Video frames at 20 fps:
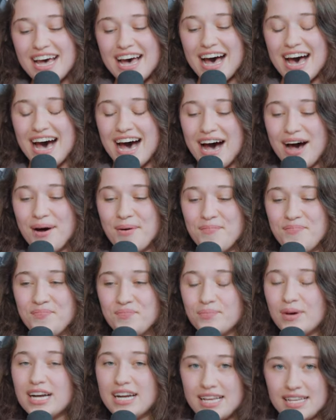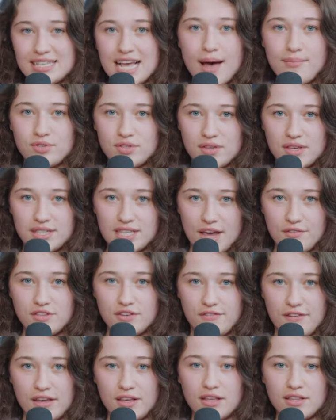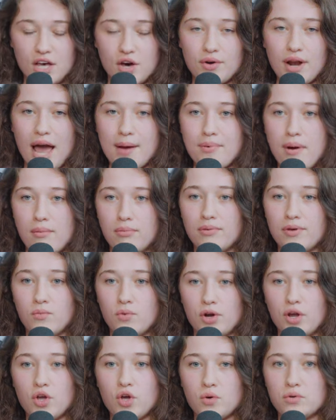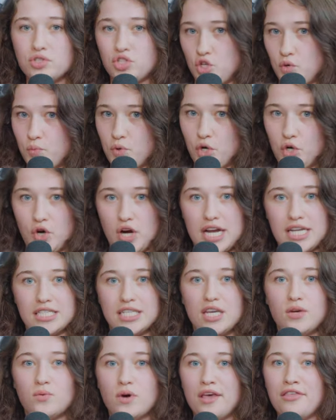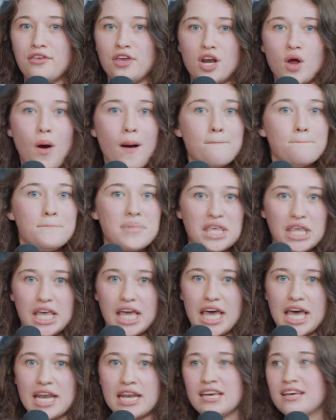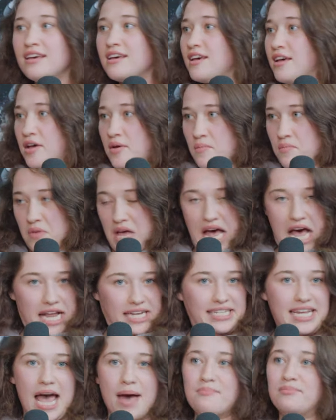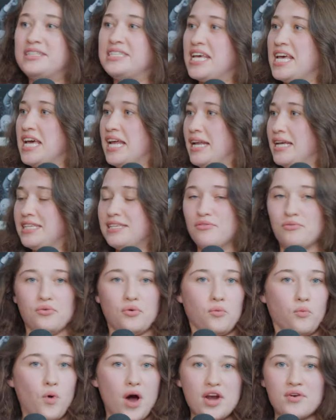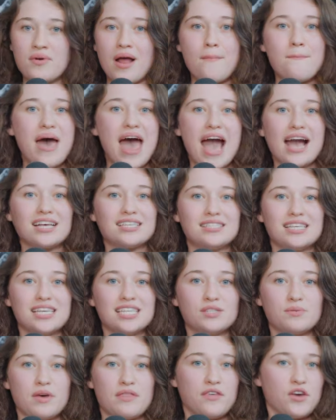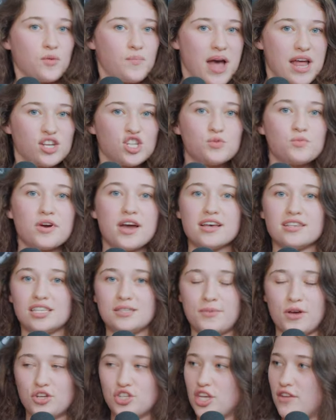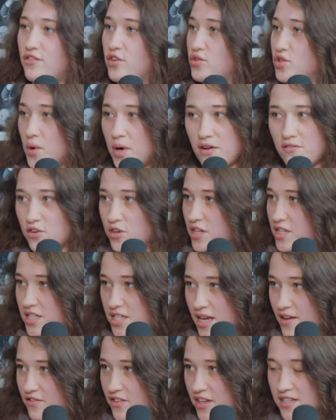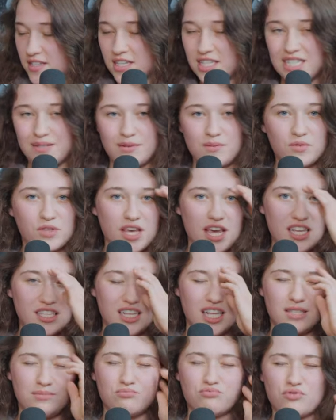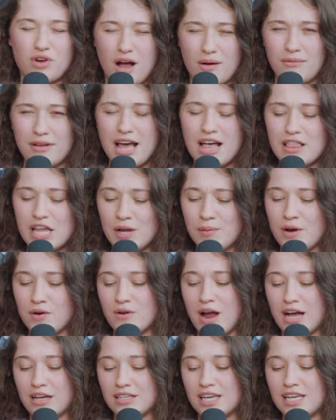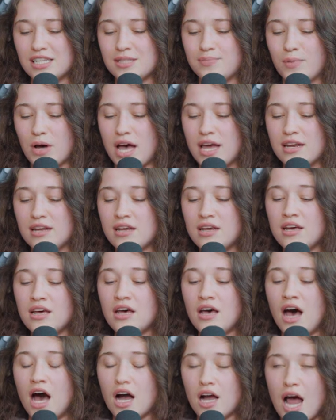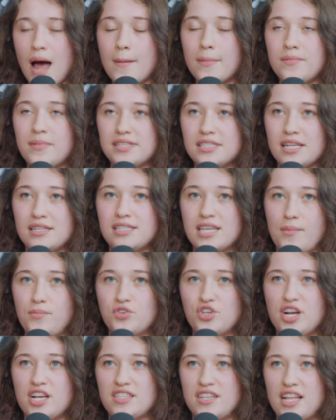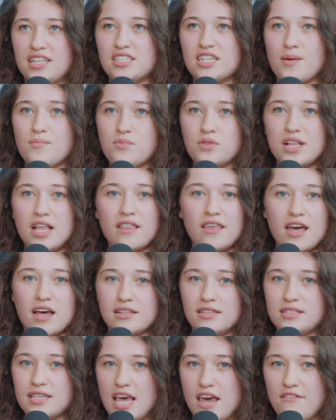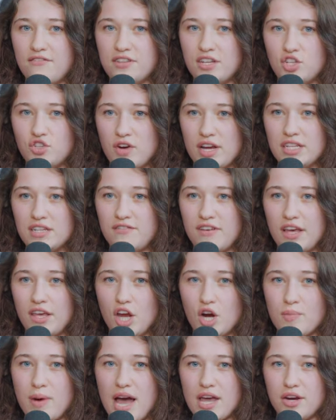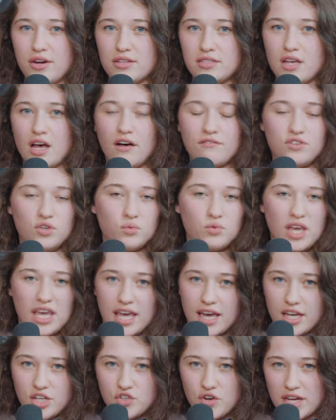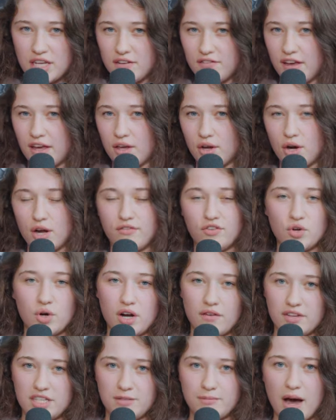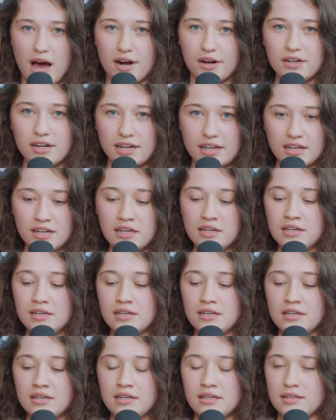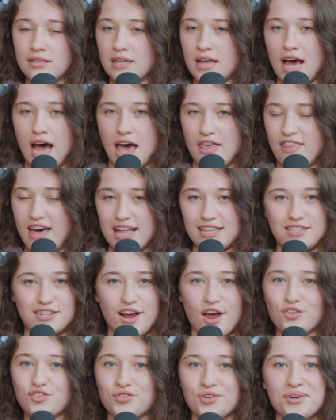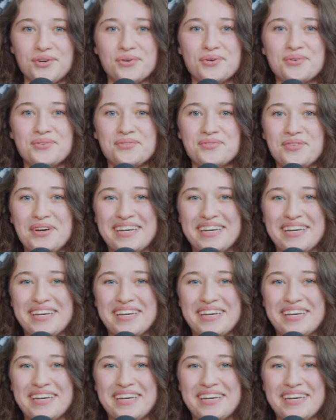But it is absolutely safe to fail alone. I probably wouldn't go super crazy with, you know, a million attempted 1-rep maxes with your bench press, especially if you don't have a good safety system in place. That's probably a little bit reckless, but a common misconception is that it's completely unsafe to train to failure by yourself. You can't train to failure if you don't have a spotter, and that's not true.